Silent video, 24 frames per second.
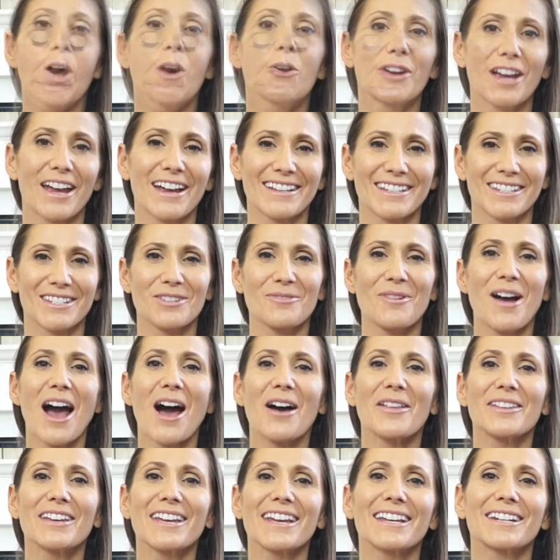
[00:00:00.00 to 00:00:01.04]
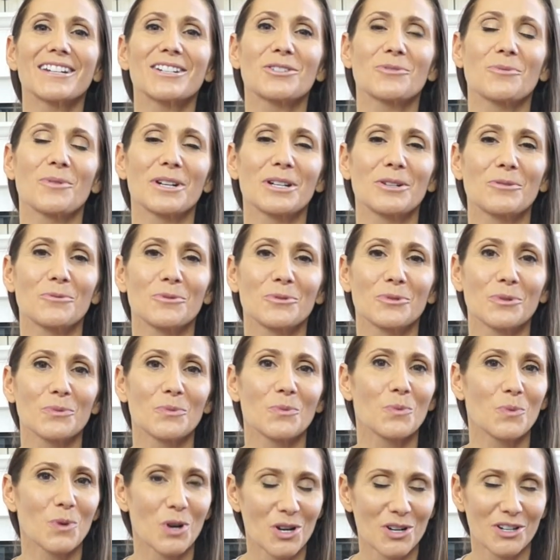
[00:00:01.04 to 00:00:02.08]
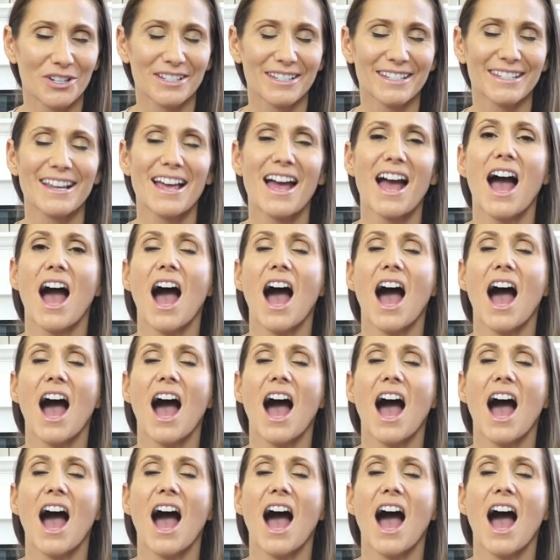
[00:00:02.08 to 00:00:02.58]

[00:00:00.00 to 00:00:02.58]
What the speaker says: Okay, so how the 80-20 rule works.